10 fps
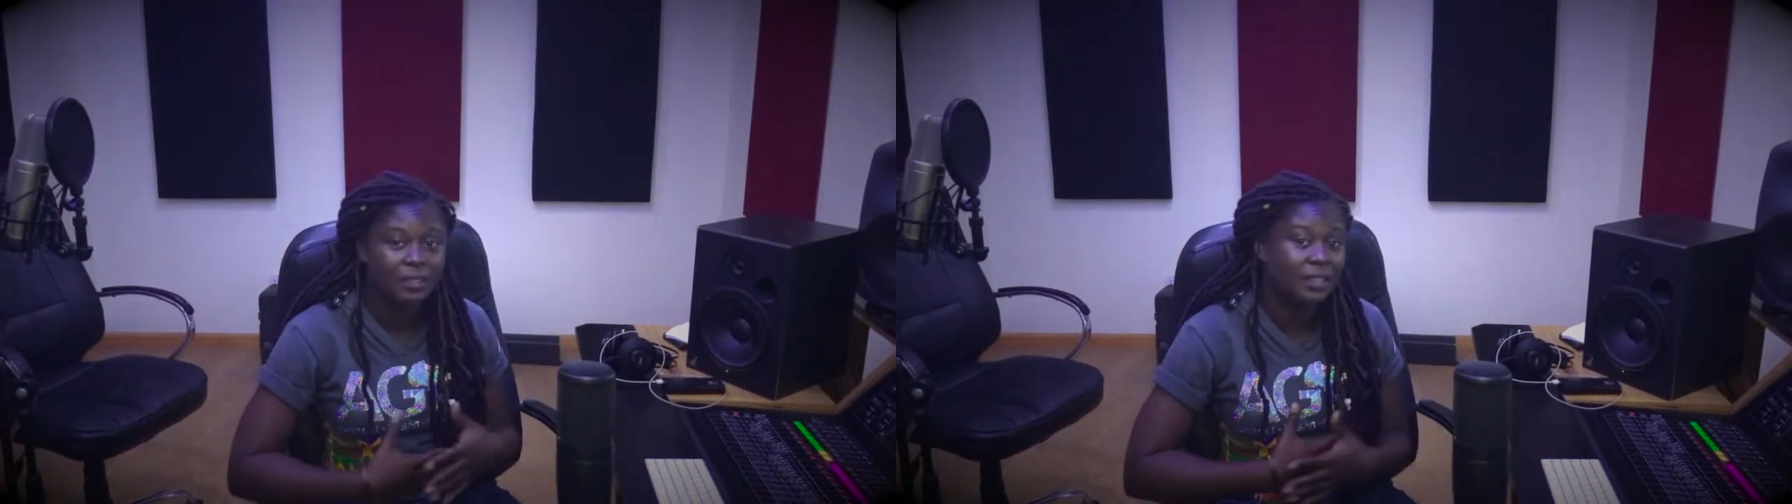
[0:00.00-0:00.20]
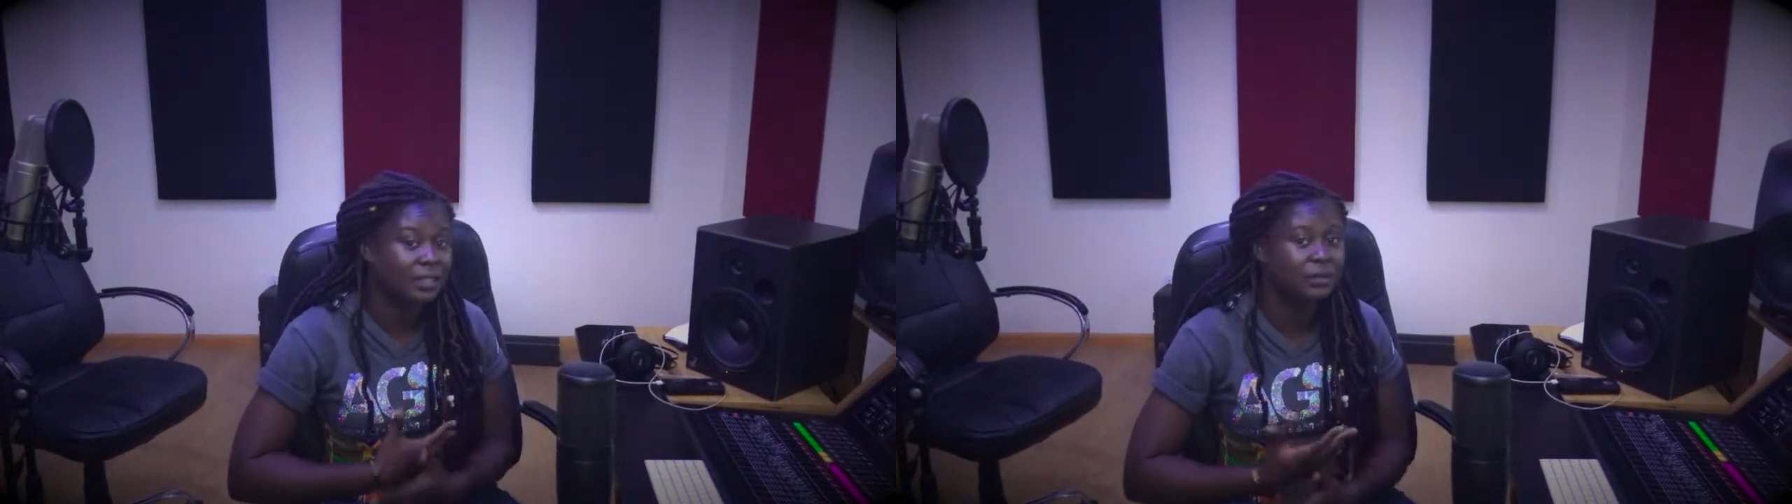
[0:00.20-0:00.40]

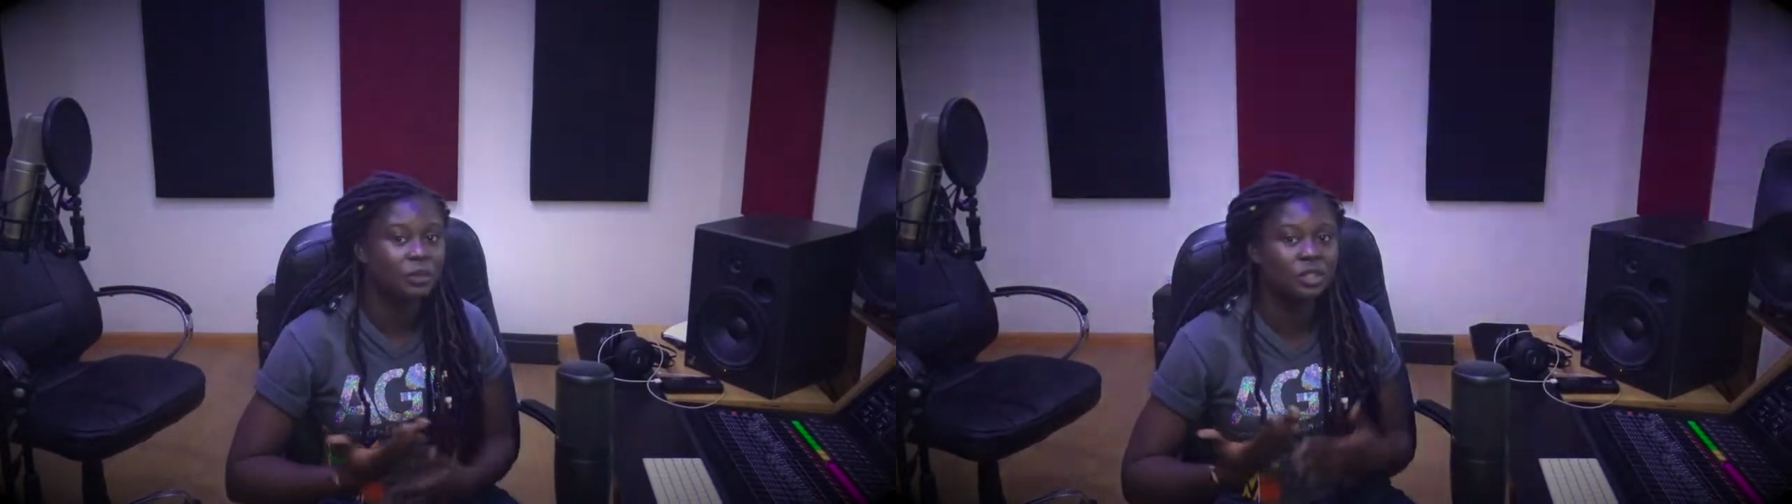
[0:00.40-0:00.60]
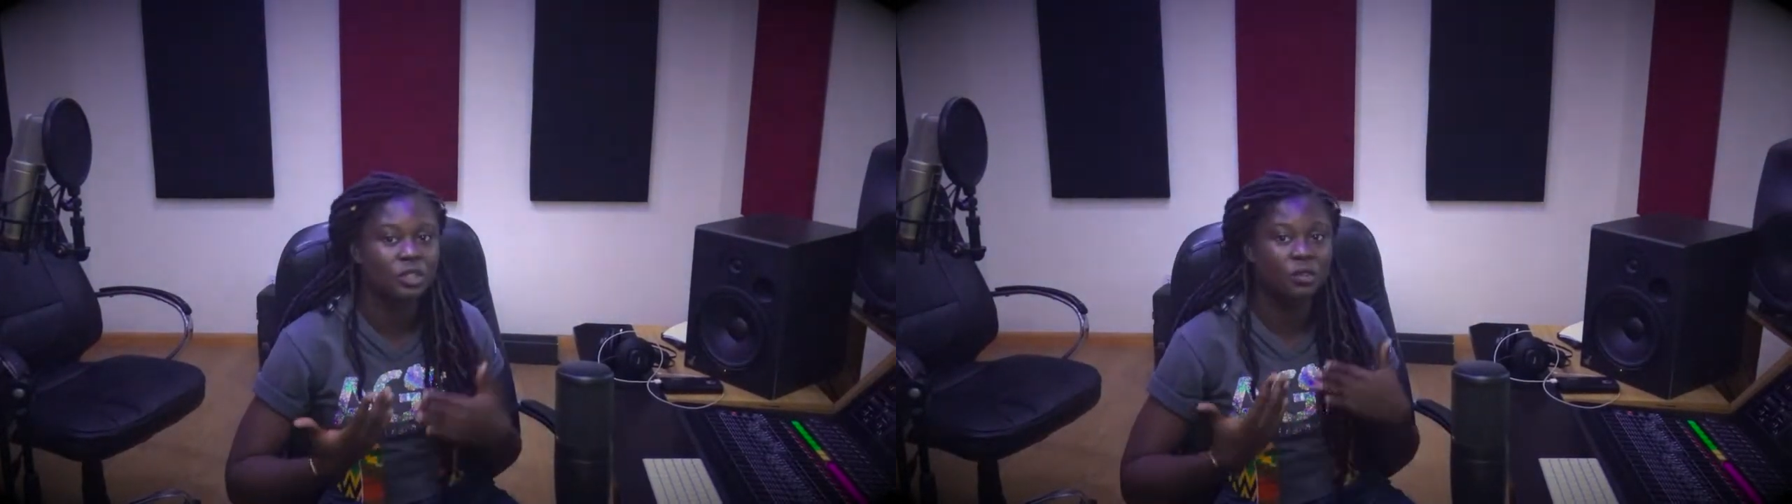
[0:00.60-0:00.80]

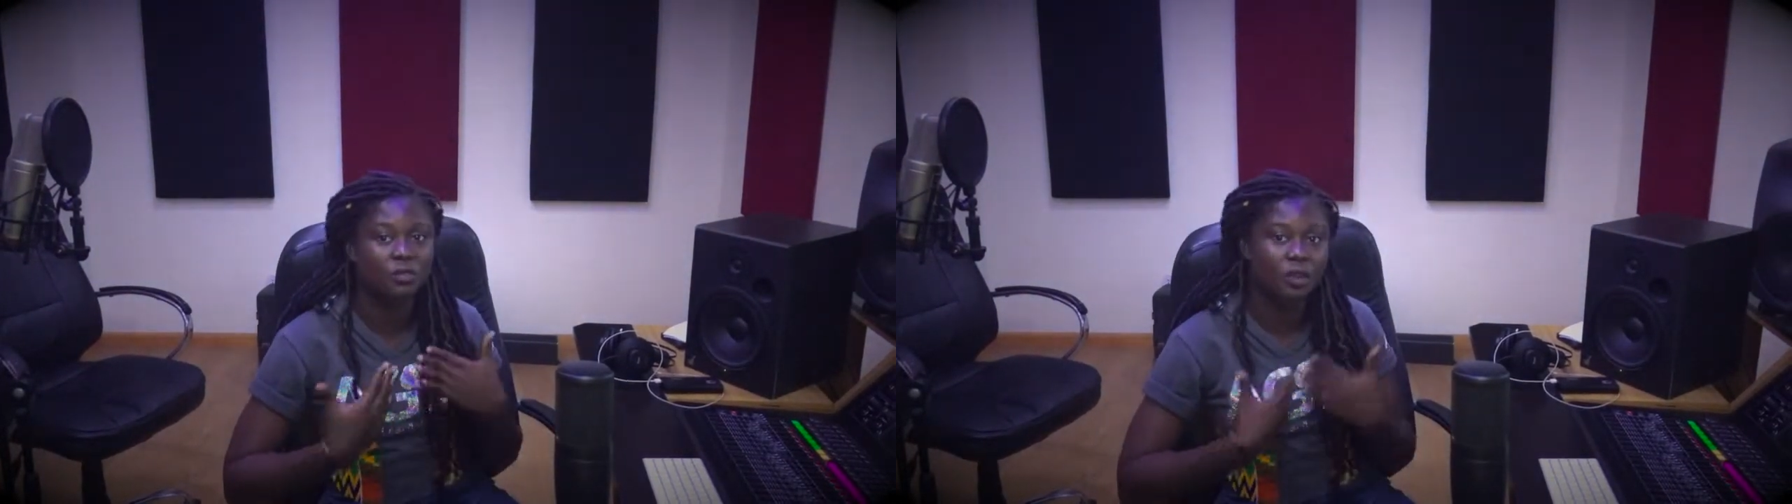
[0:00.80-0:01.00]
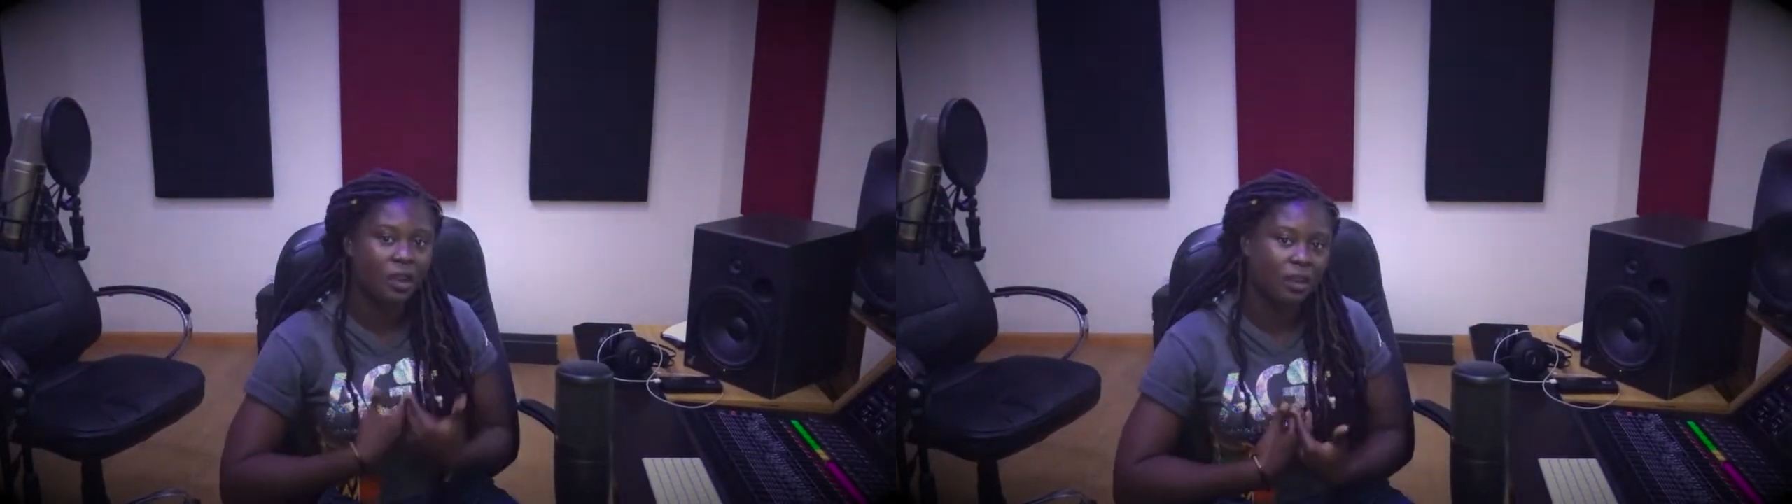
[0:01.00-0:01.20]
starting with your
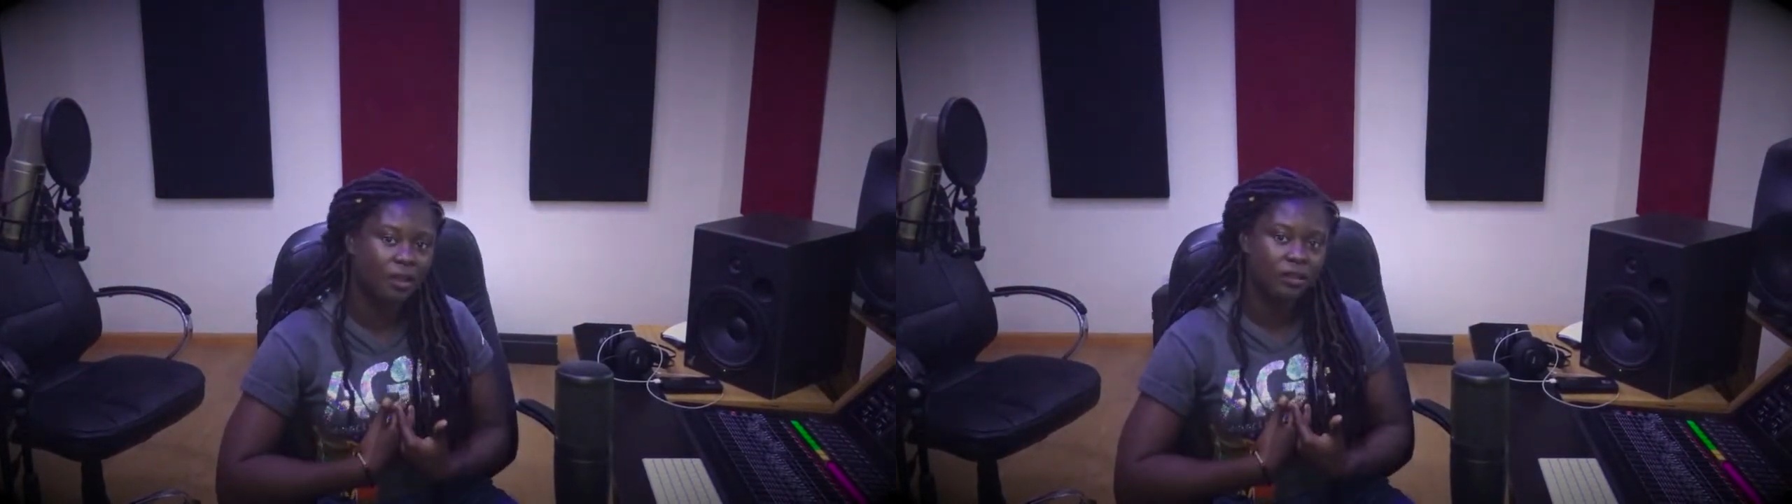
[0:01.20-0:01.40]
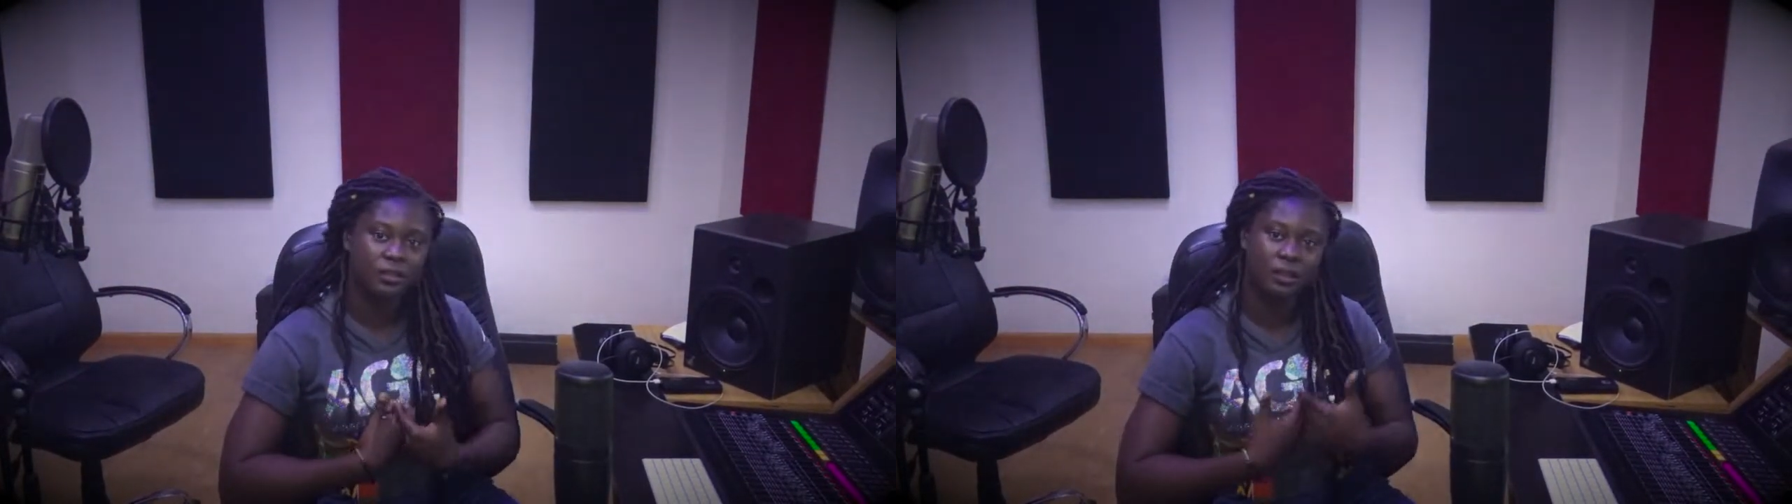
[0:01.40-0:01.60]

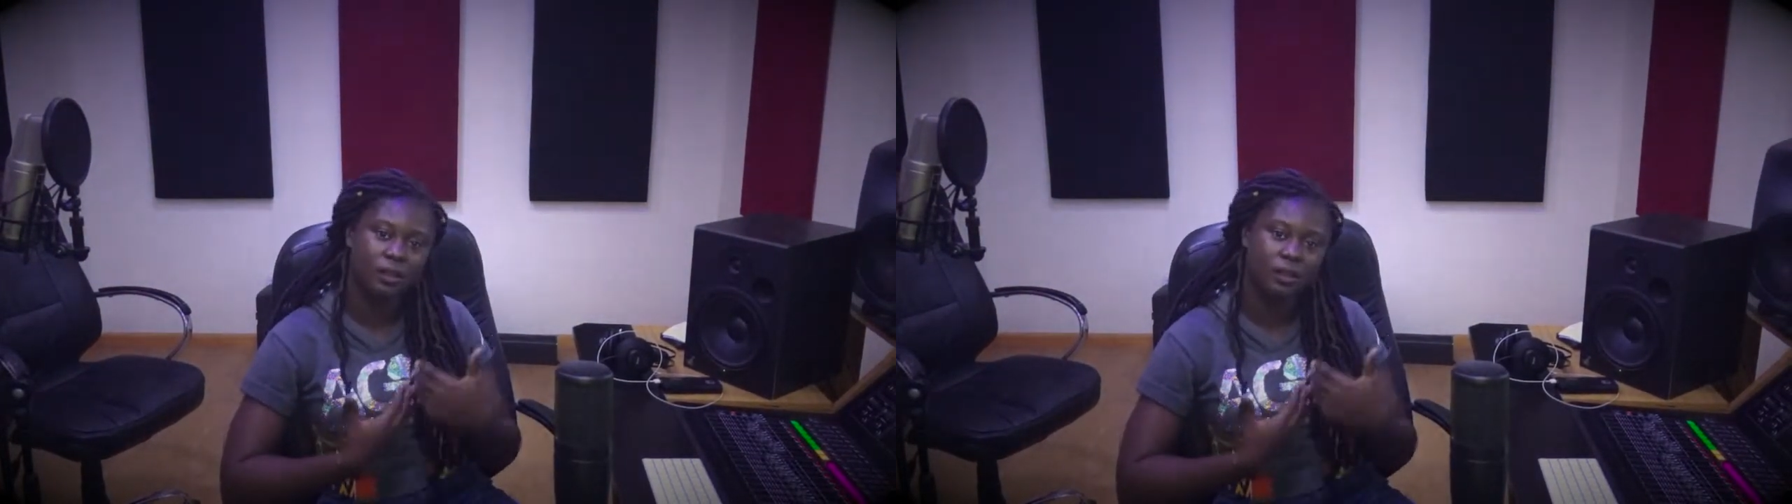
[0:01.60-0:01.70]
vocals,